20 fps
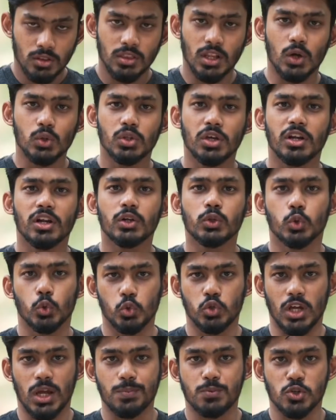Now there are
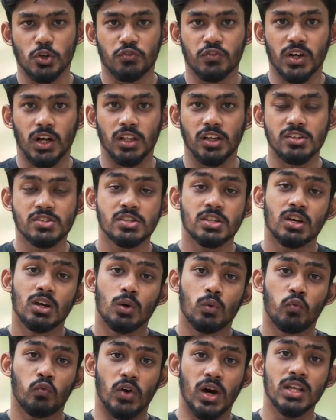2 types of colors.
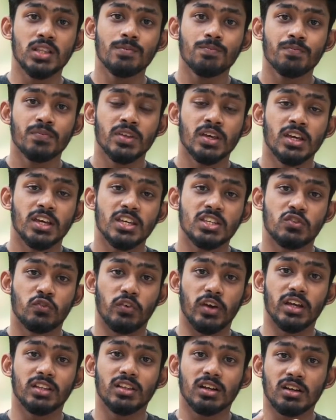One is
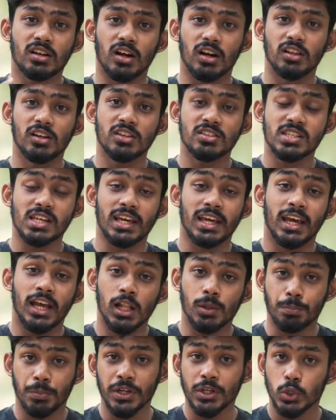where the colors are
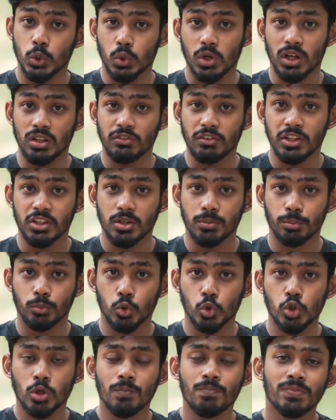helping to convey the
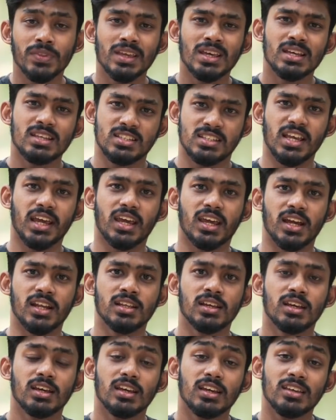mood.
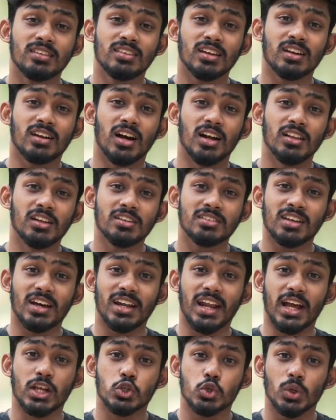Second is the colors are
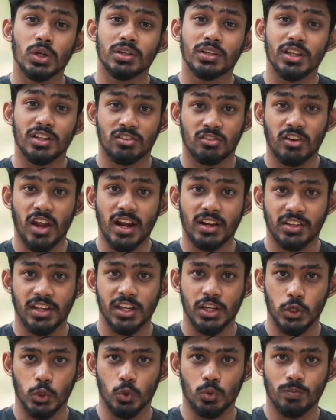actually
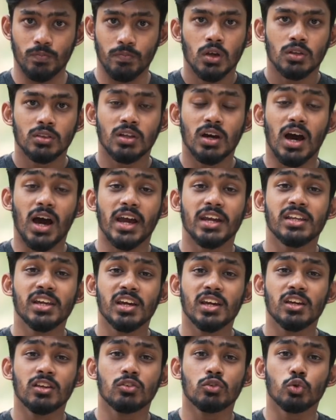distracting you. The idea
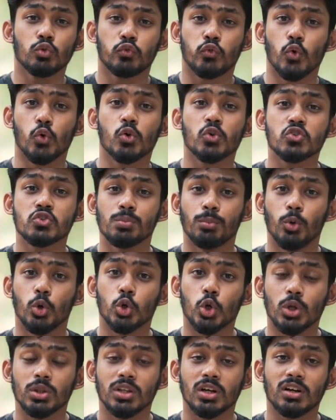is to focus
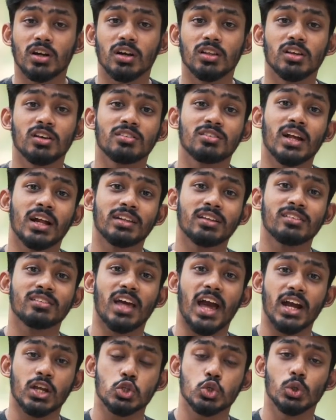more on the colors that is
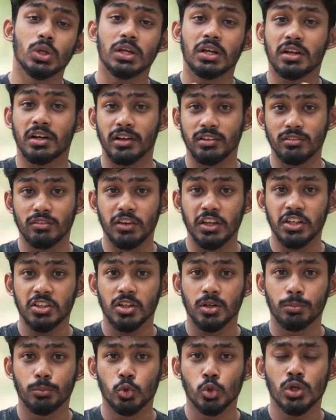actually conveying
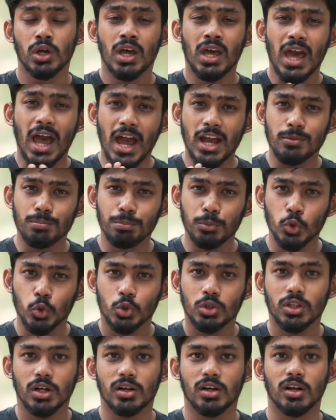the mood and
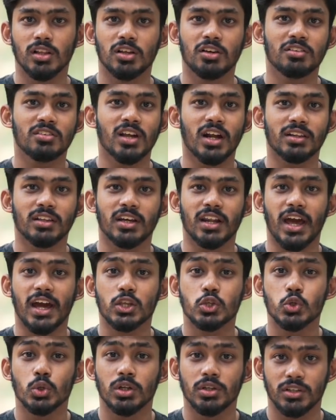mute the colors that are
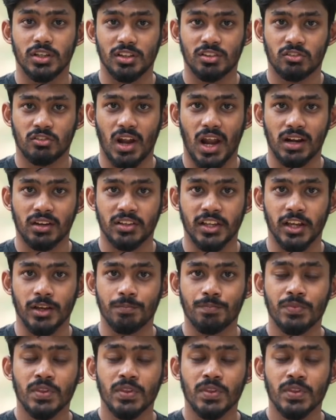actually distracting.